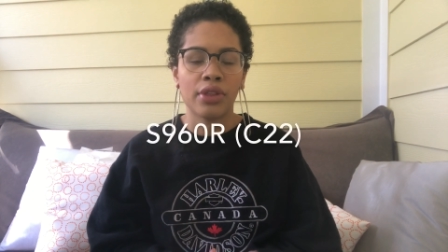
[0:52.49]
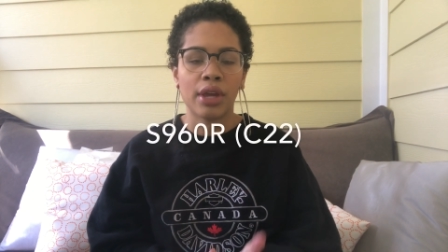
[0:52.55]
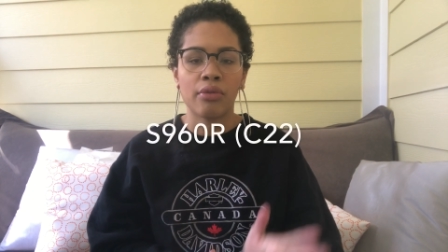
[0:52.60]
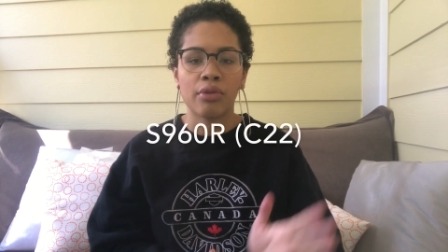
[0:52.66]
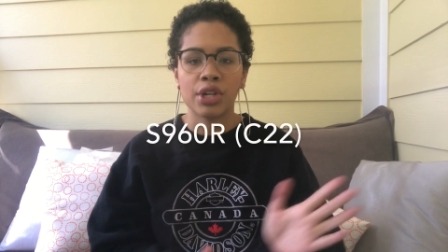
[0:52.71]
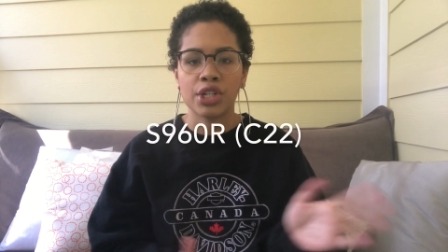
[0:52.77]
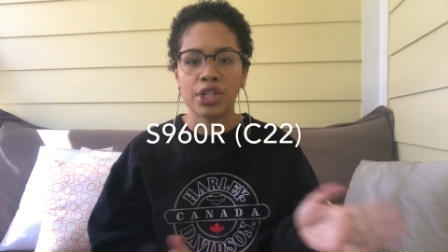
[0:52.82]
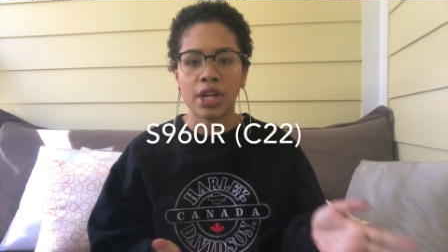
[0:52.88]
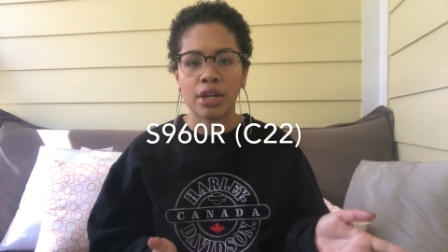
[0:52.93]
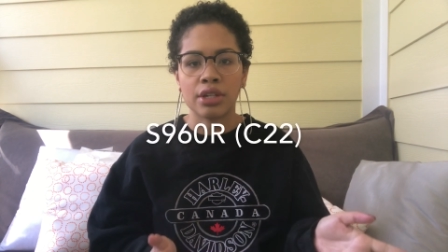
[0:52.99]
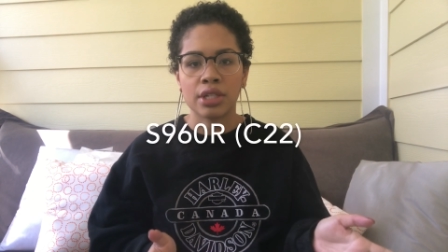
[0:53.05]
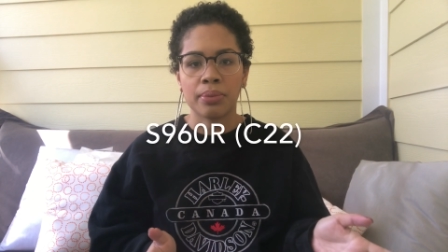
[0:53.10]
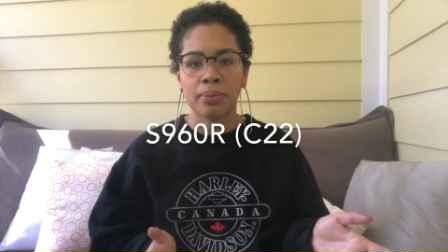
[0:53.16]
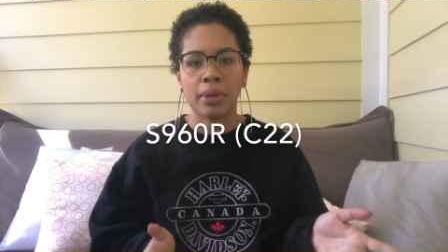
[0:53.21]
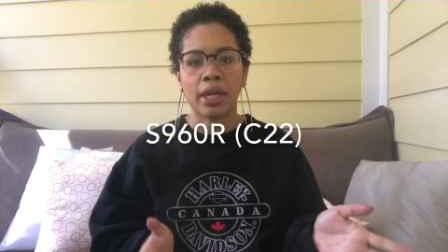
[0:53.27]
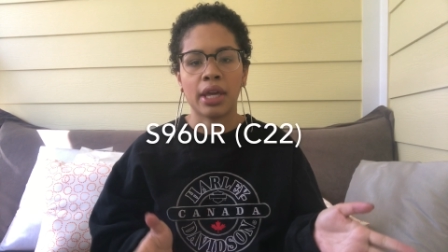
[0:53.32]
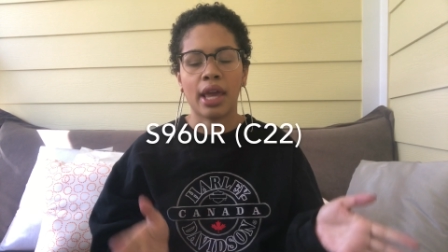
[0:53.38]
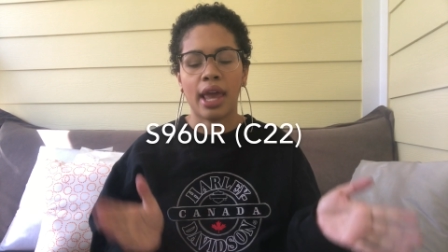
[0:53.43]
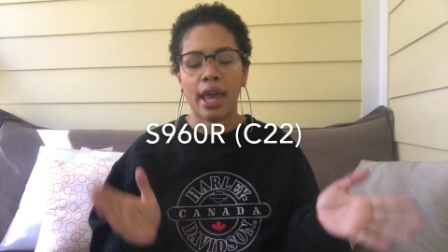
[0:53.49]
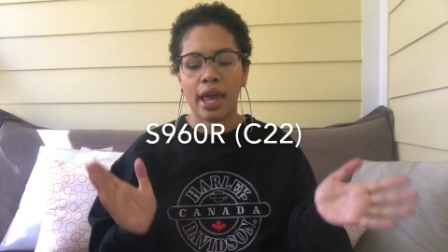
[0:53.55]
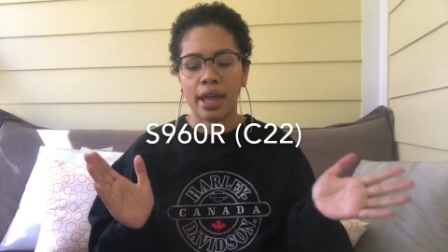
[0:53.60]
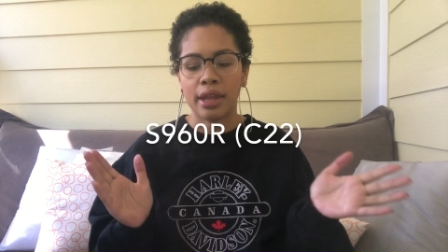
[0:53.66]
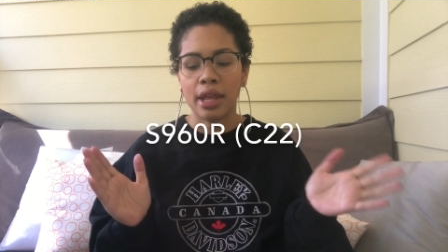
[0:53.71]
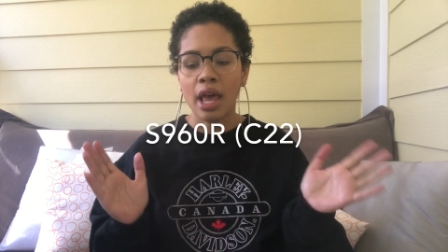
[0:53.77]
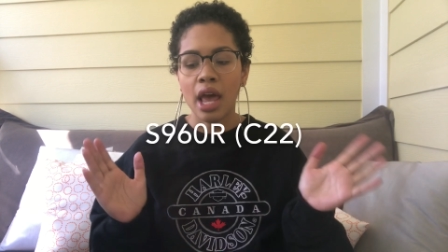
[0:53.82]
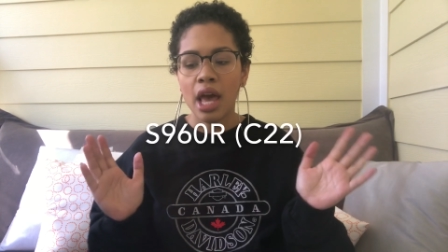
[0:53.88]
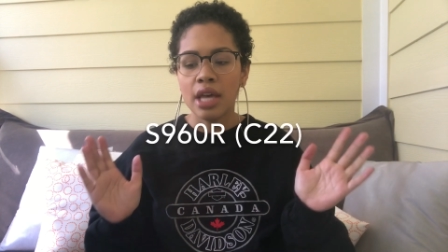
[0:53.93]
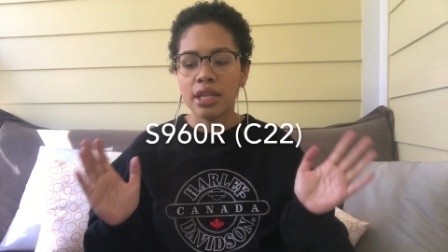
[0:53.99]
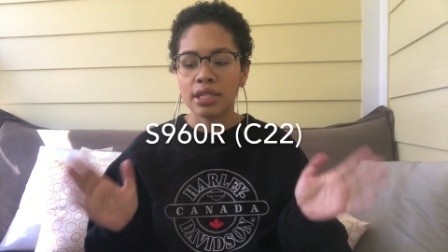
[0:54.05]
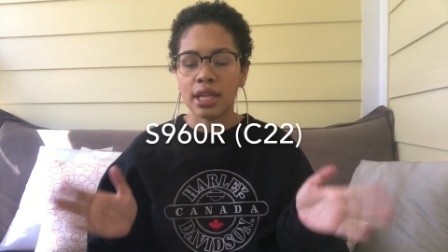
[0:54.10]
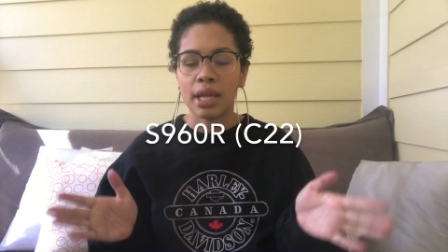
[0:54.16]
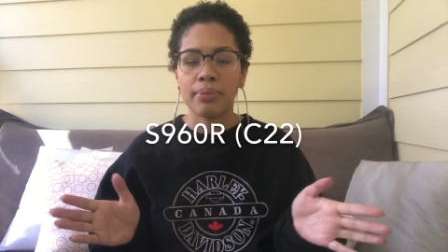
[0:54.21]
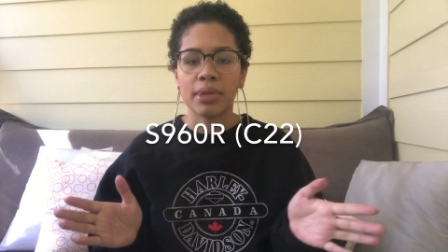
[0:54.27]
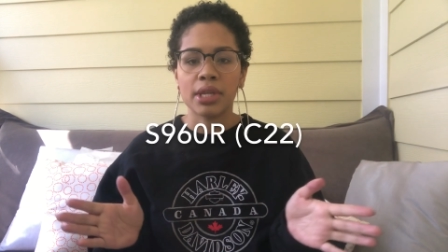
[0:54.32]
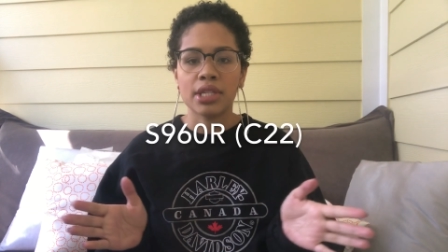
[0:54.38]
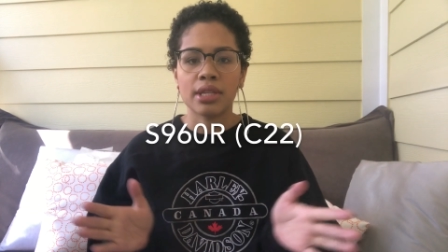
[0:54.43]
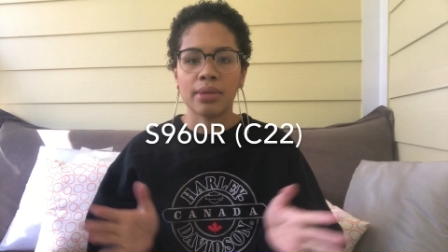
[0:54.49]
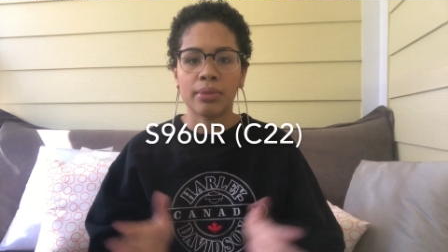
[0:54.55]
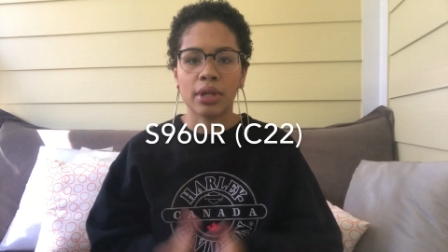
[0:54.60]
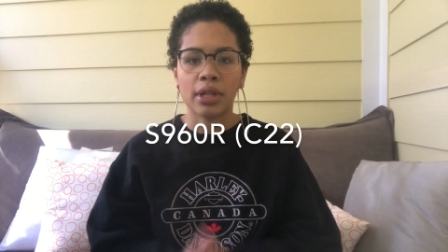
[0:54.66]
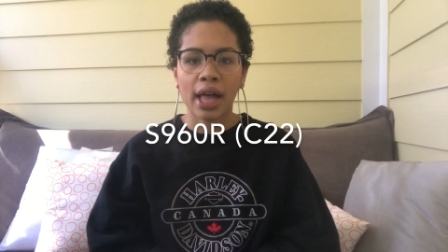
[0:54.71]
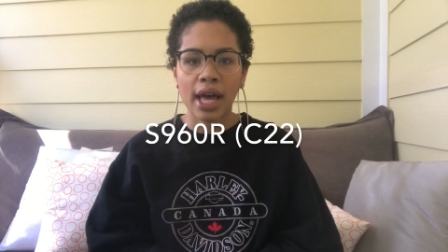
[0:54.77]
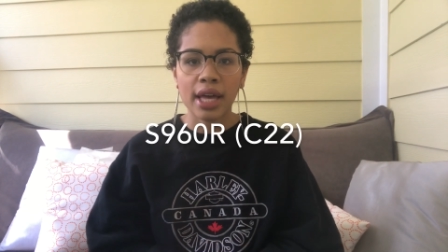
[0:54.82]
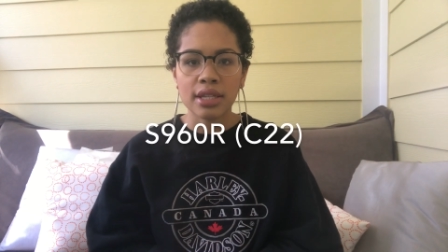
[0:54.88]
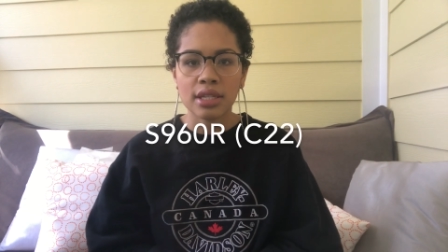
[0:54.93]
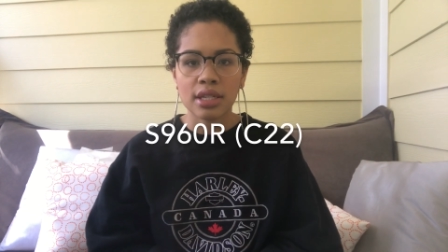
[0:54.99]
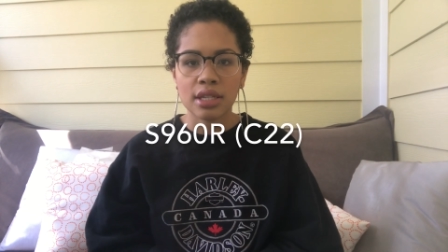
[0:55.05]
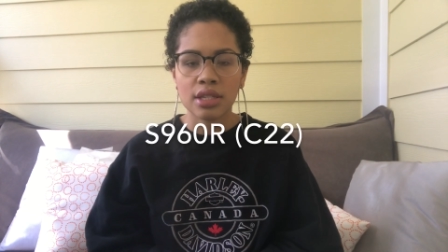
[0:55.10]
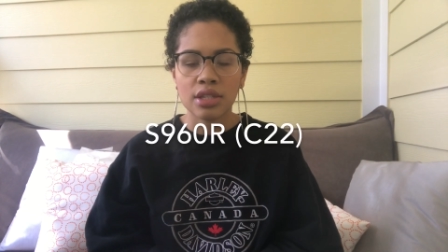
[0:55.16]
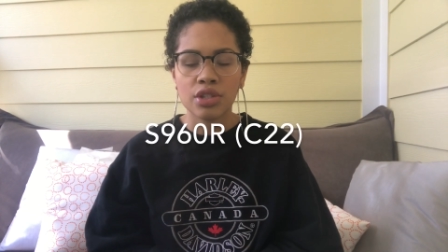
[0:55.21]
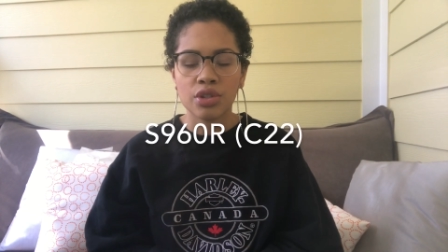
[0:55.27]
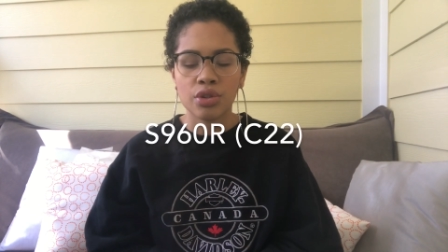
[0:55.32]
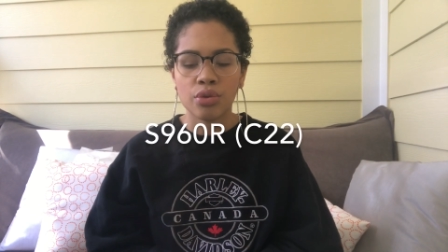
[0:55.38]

They reached out to me and sent me some glasses